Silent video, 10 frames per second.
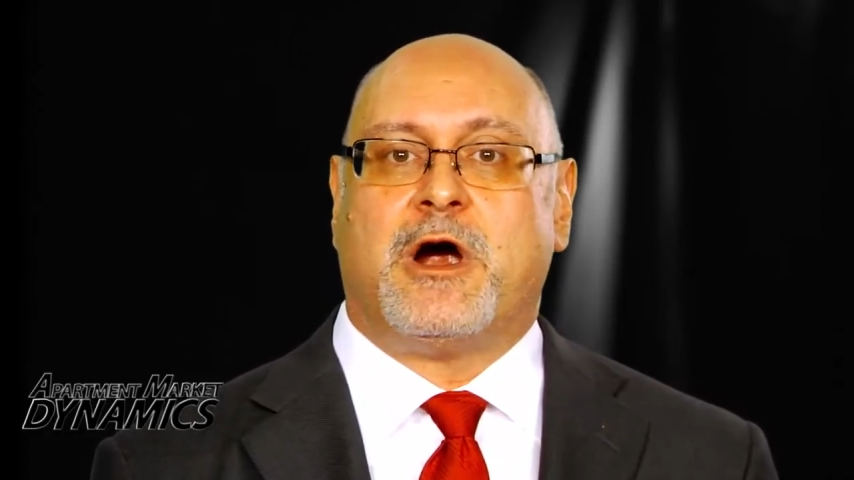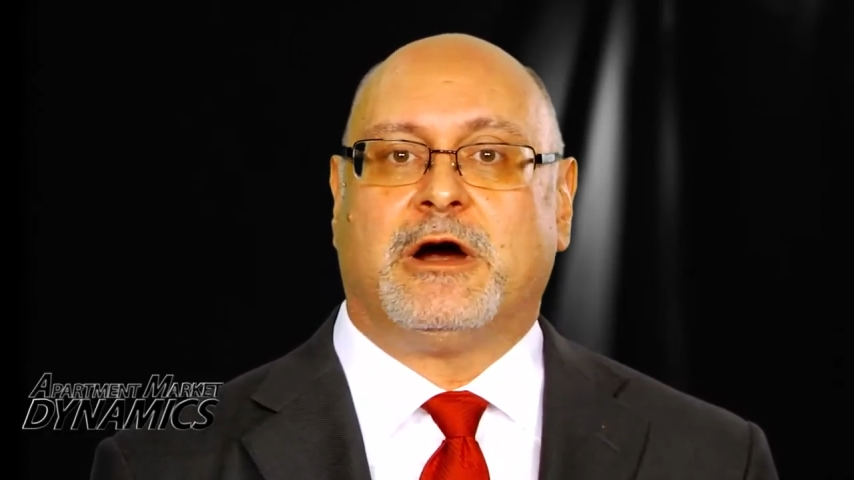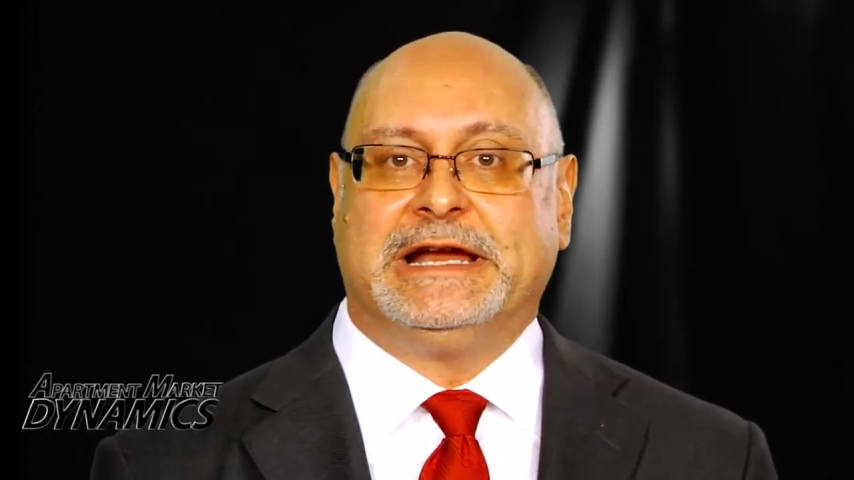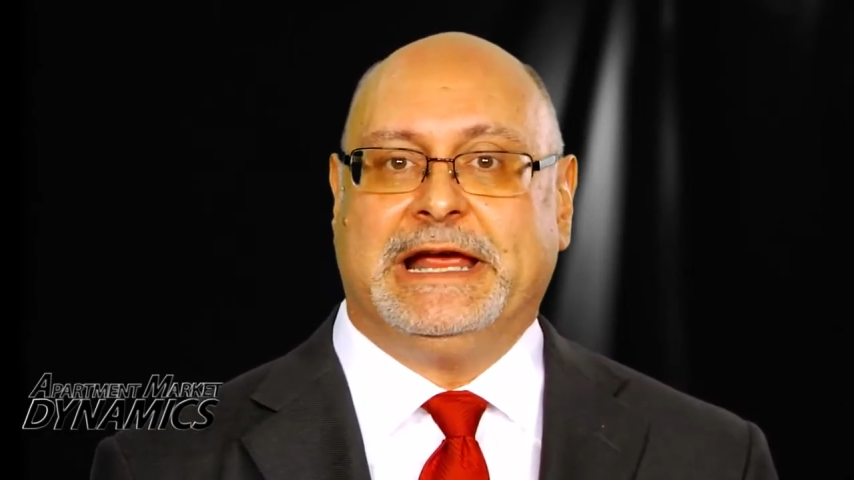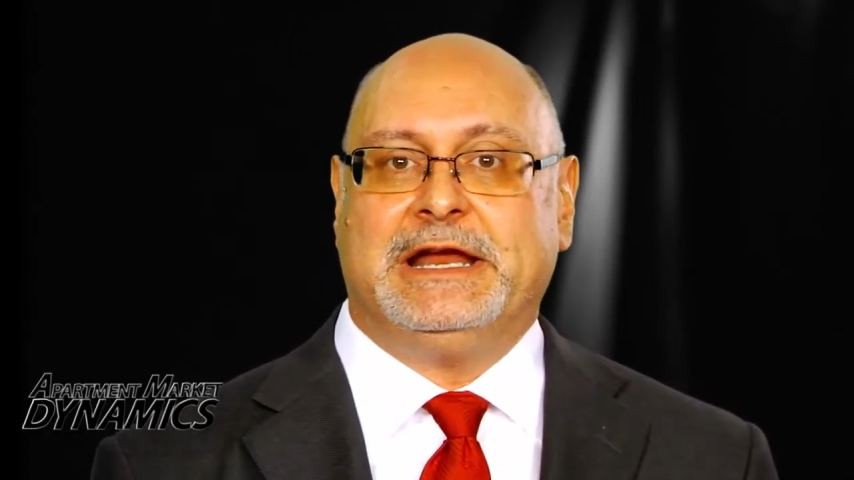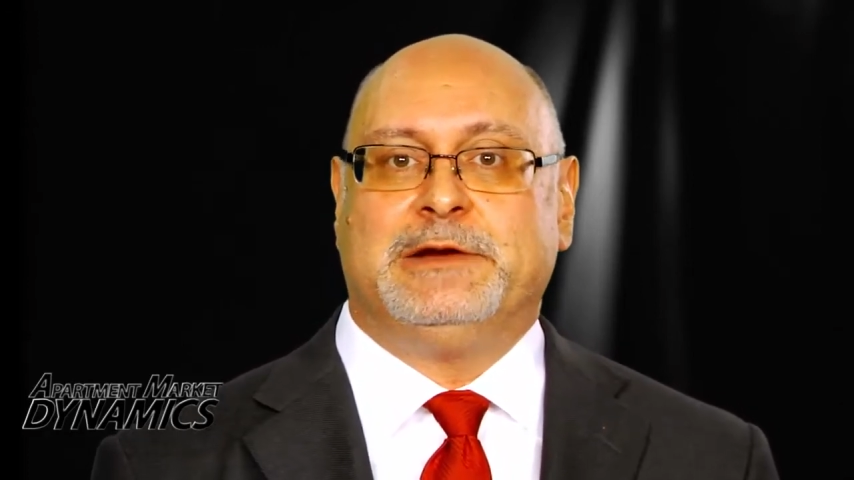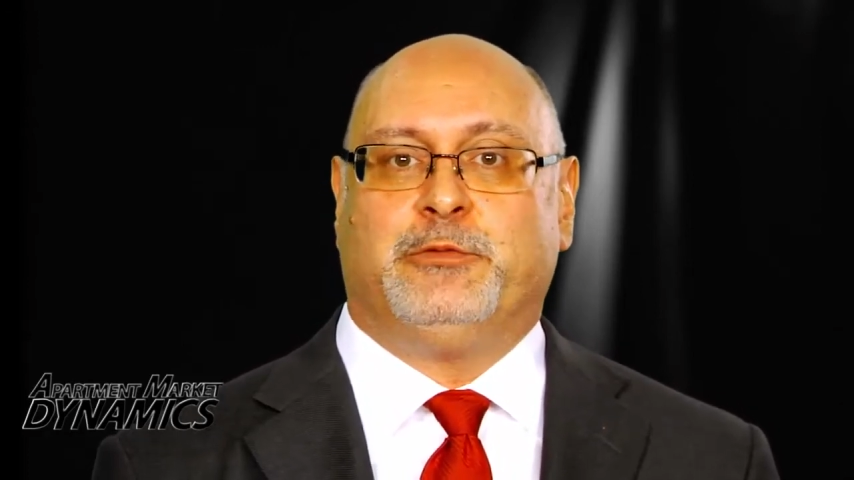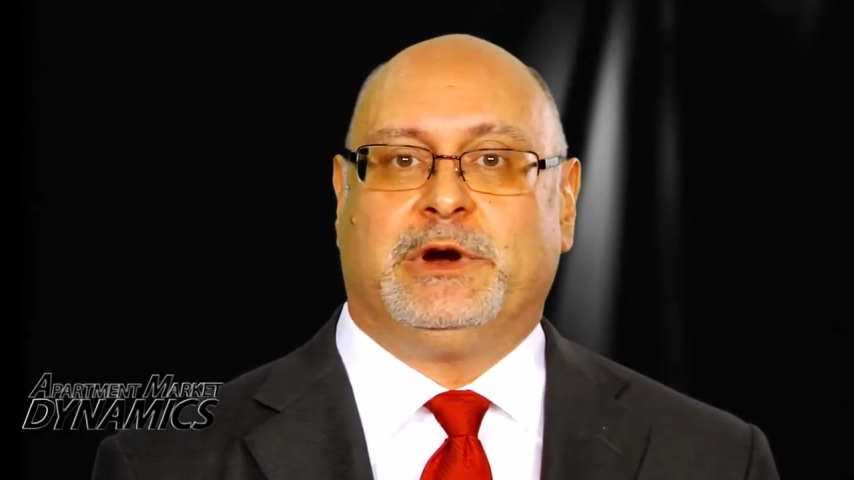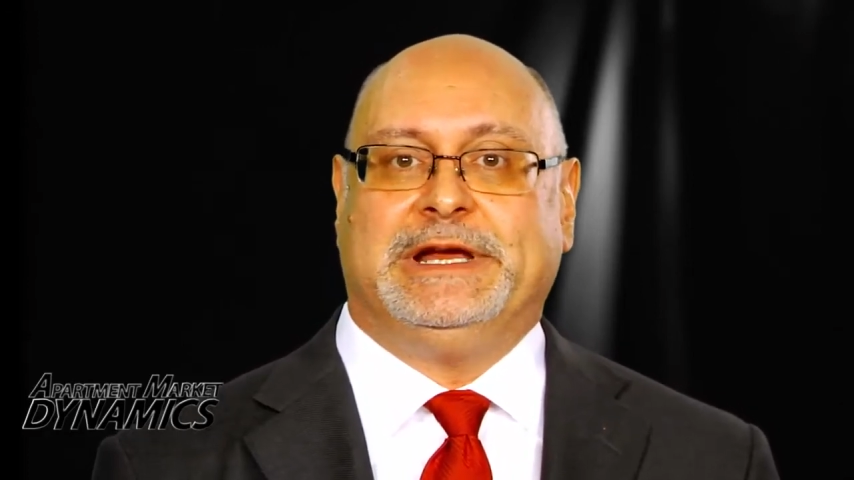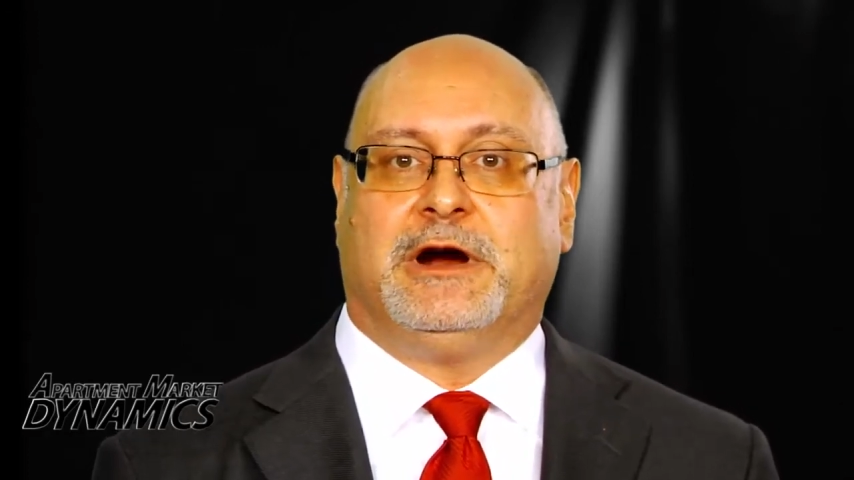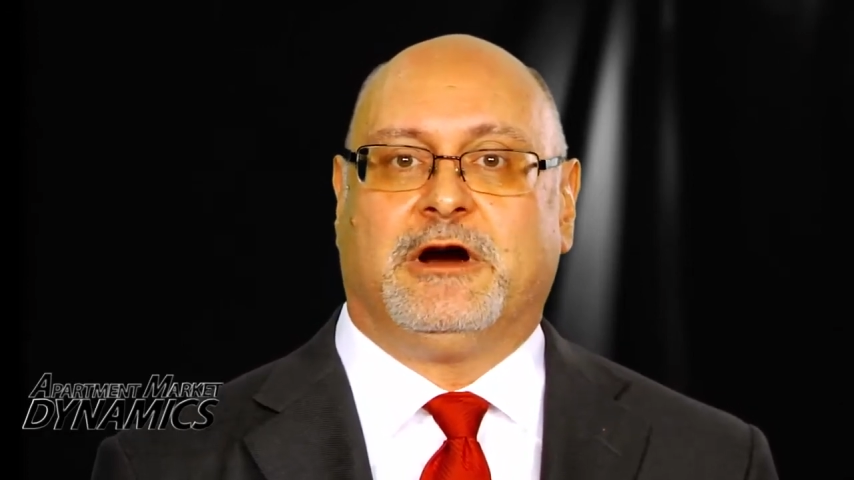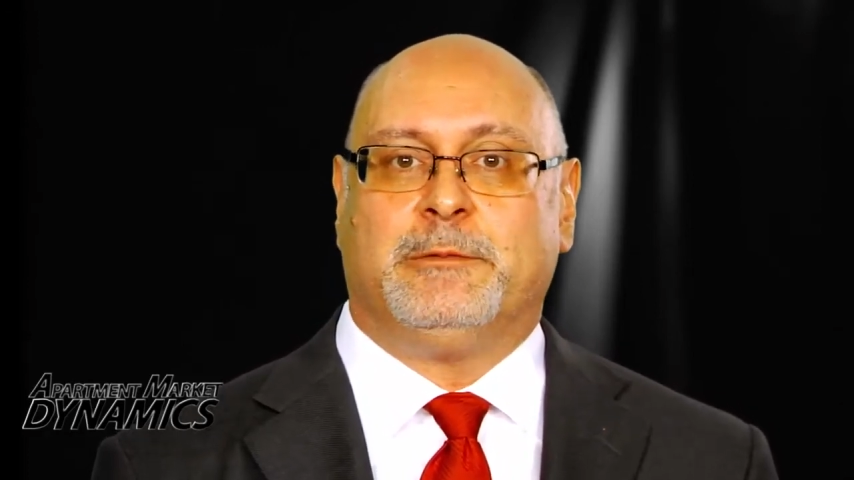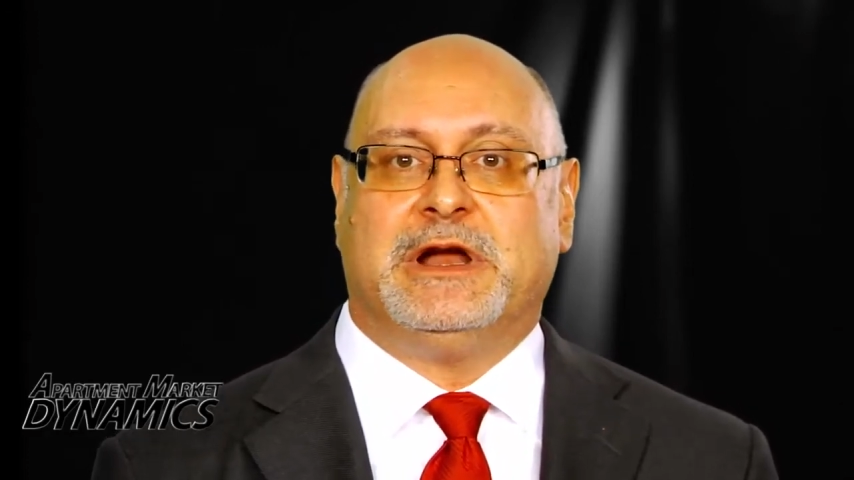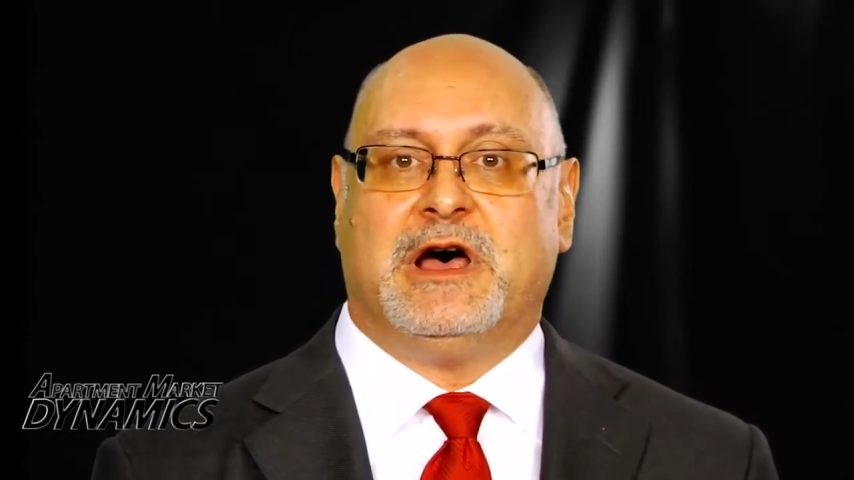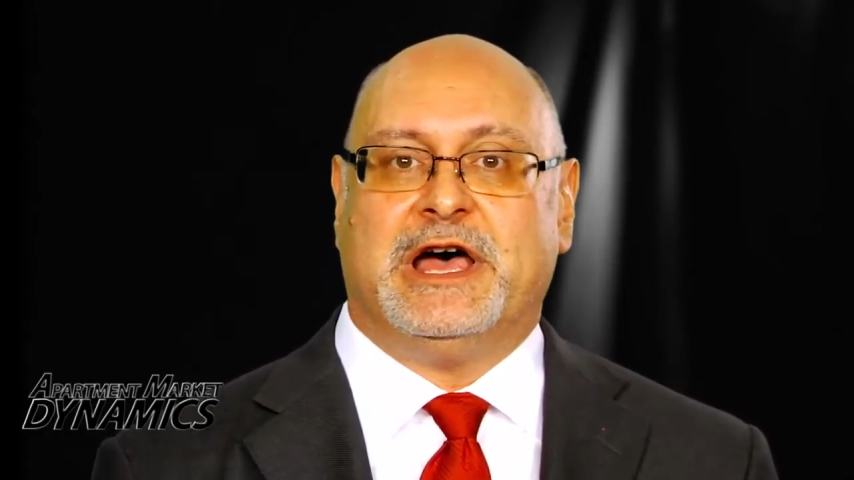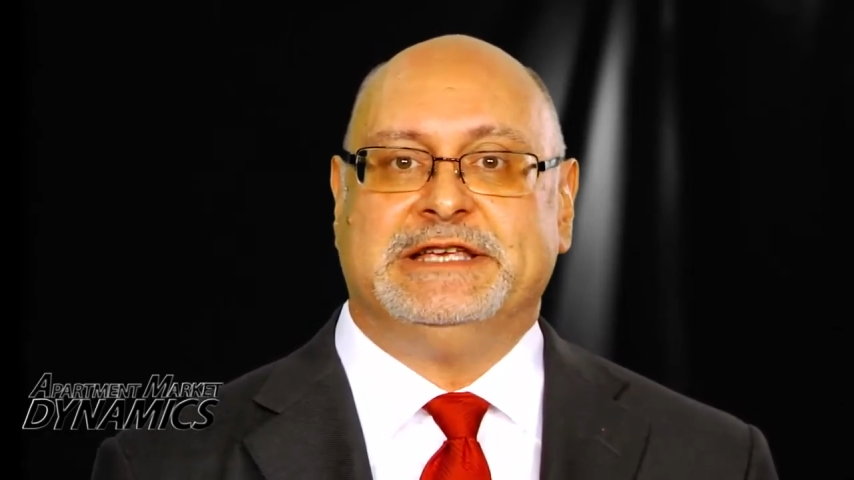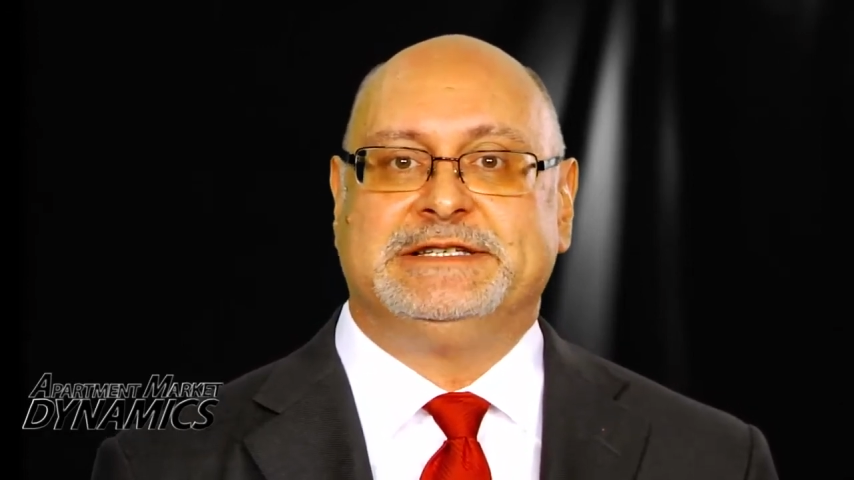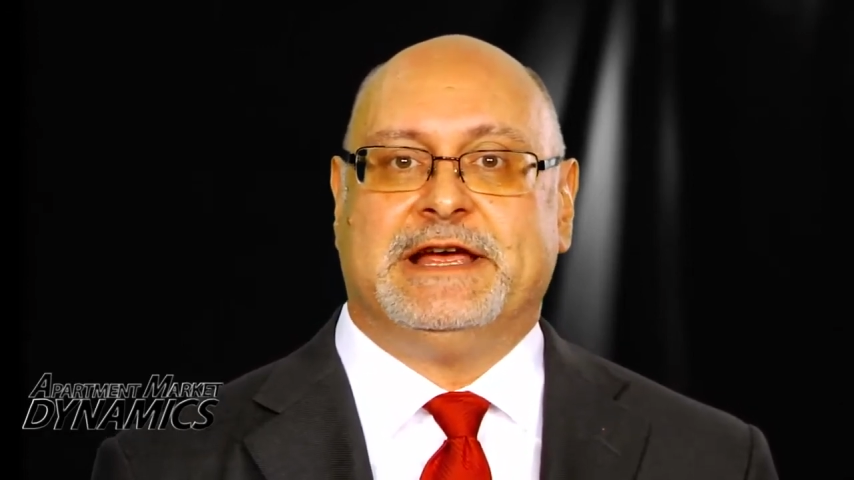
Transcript: are getting pretty urbanized,